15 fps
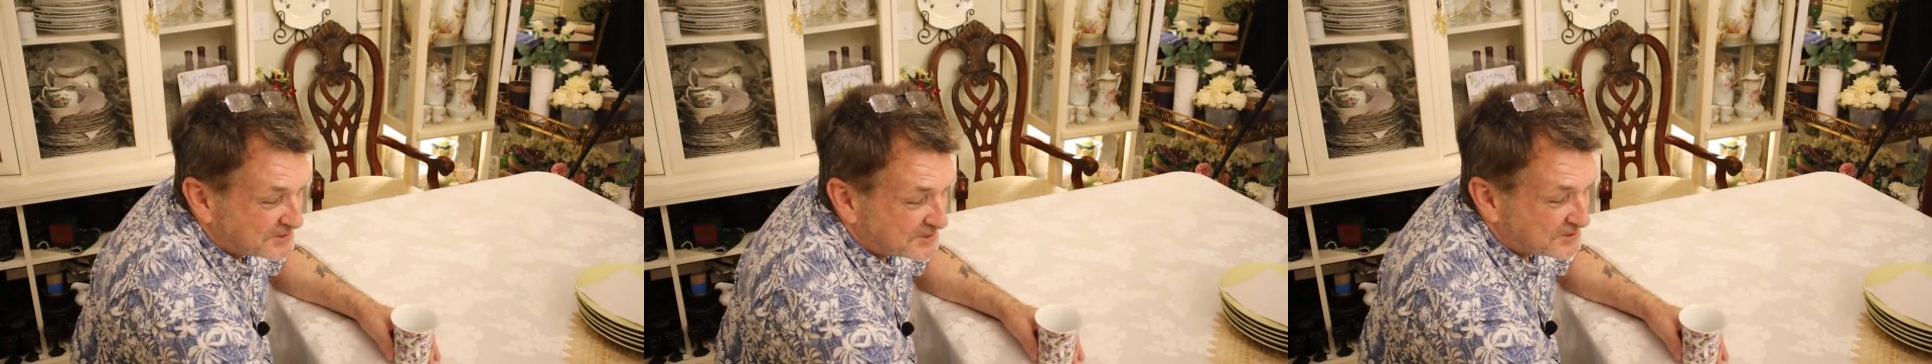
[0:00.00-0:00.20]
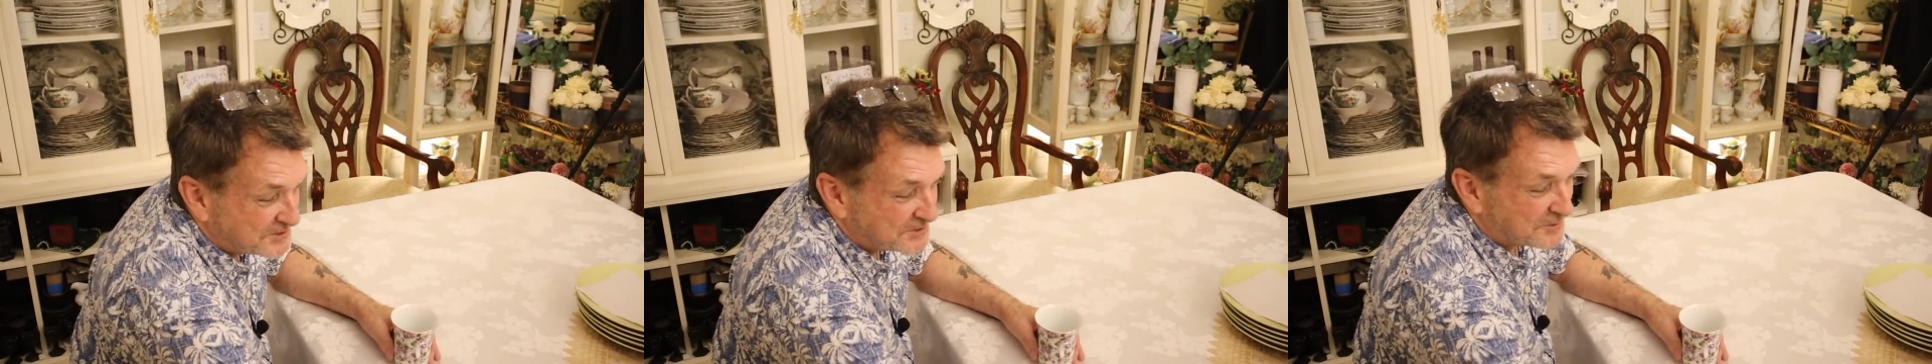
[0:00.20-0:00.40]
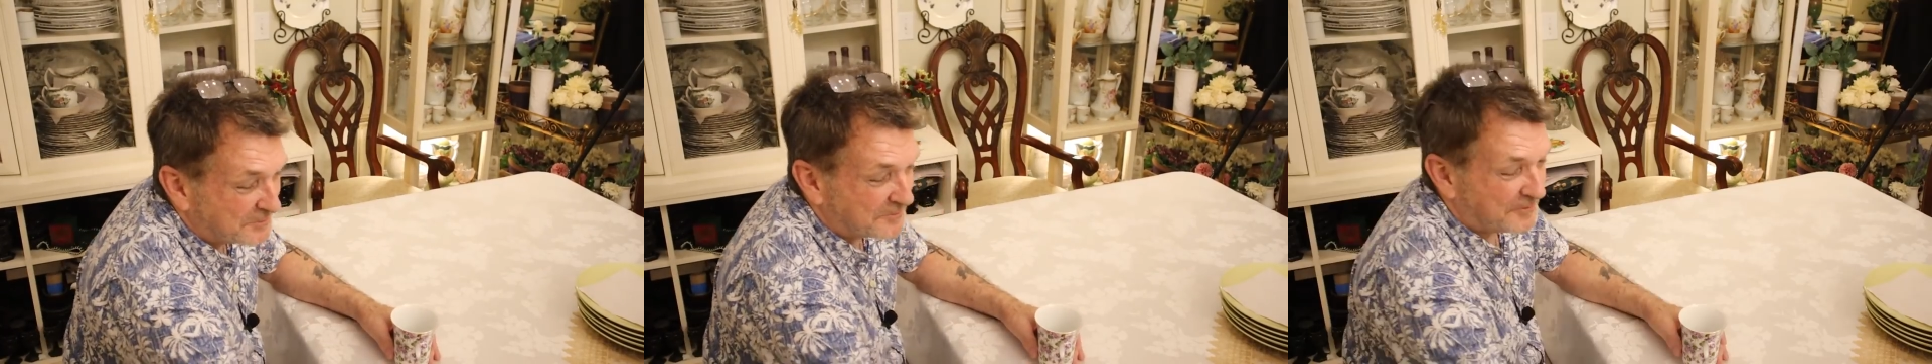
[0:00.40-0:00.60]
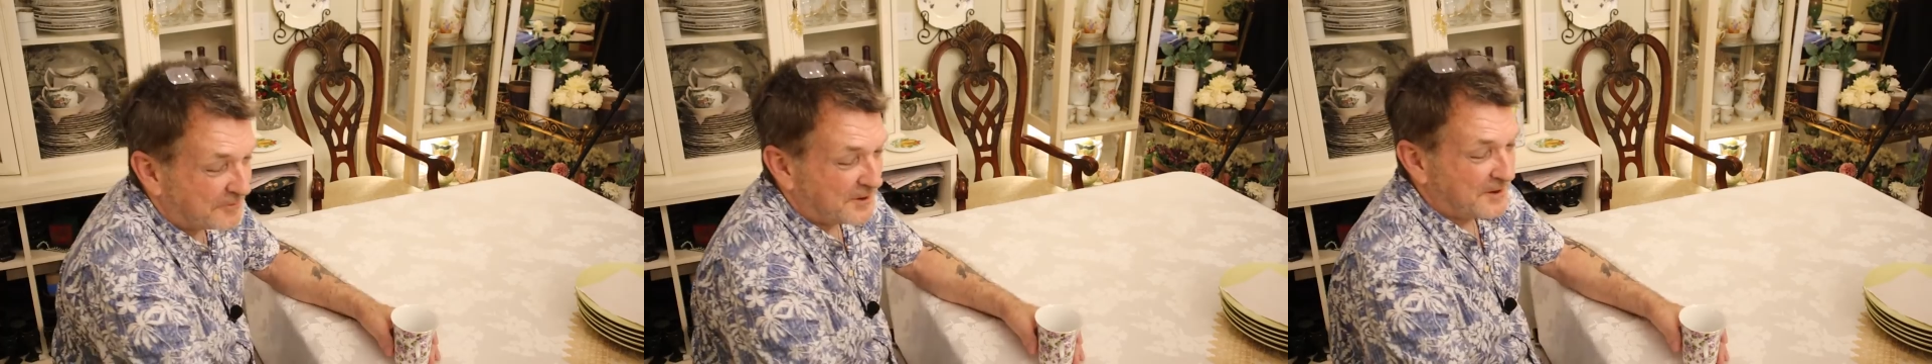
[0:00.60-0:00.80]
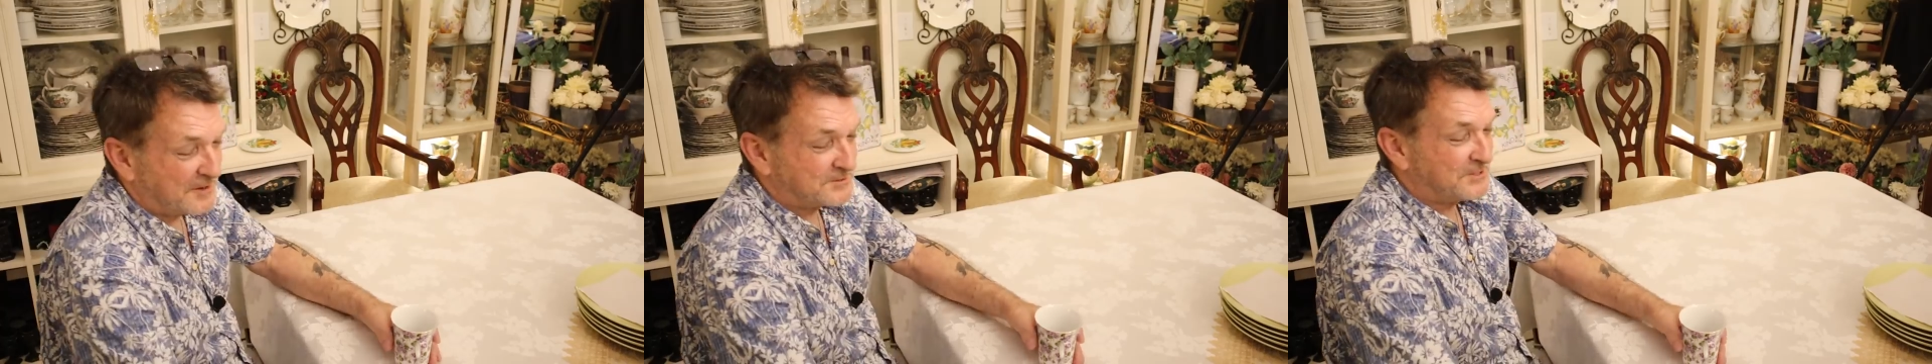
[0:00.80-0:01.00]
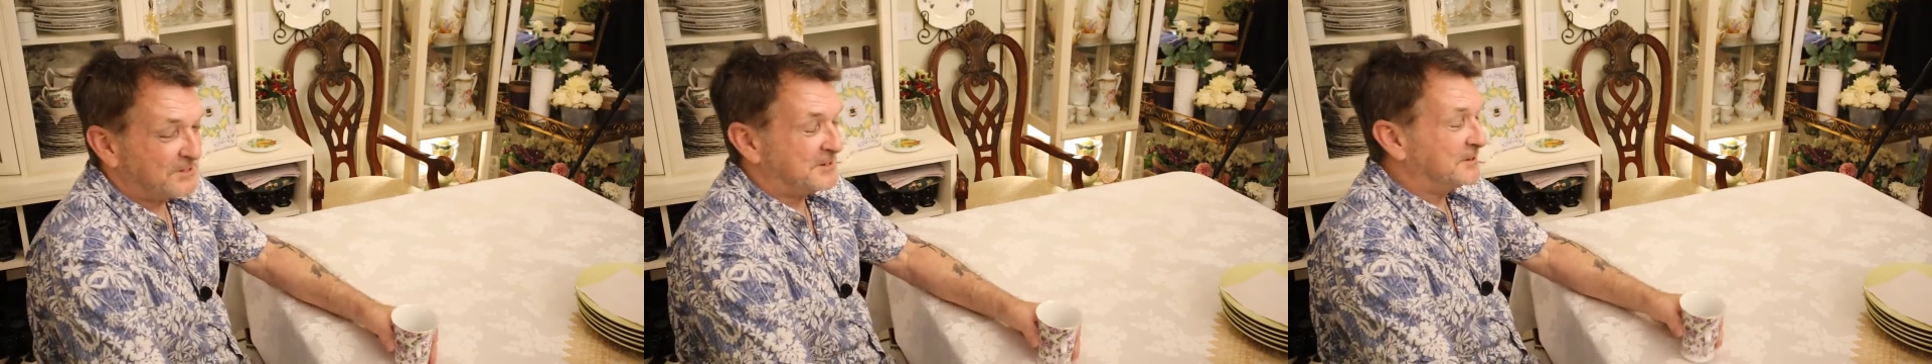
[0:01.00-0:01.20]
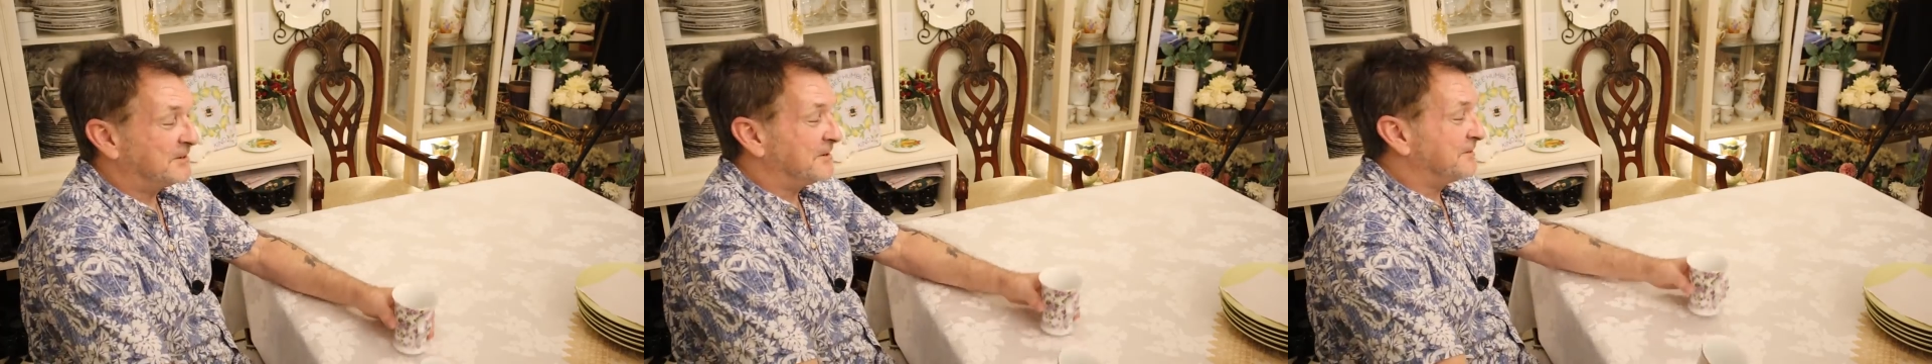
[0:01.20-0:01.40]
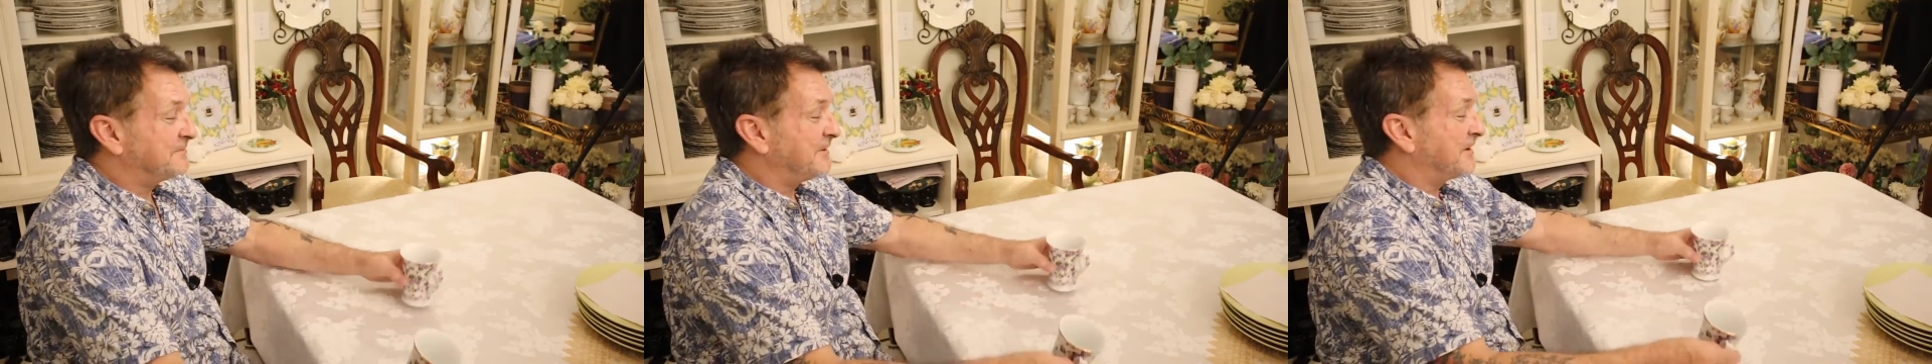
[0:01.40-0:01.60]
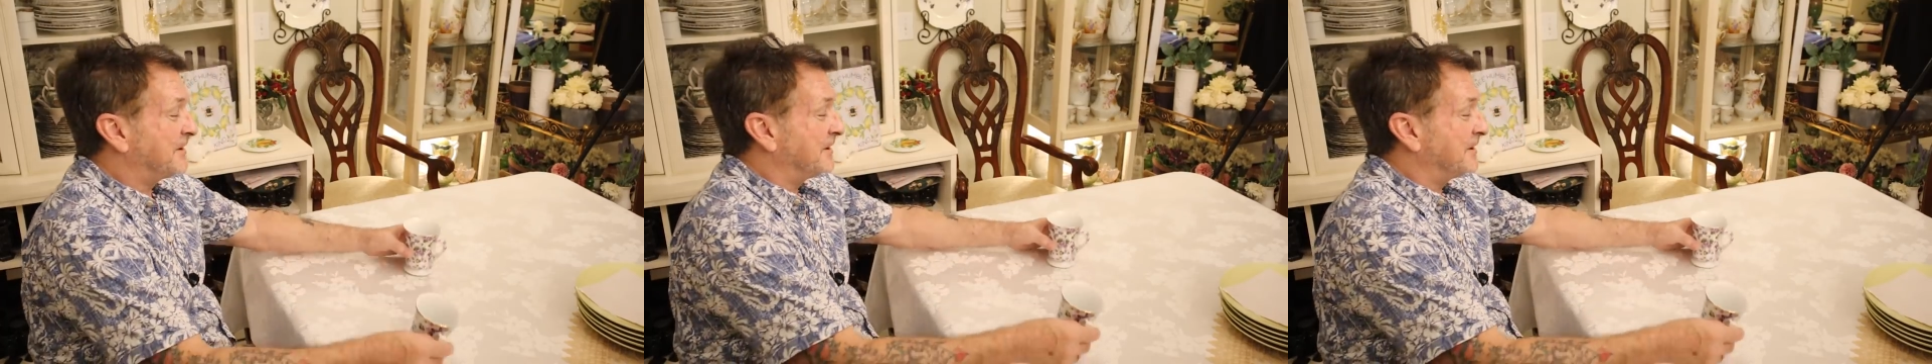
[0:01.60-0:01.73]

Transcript: some fancy coffee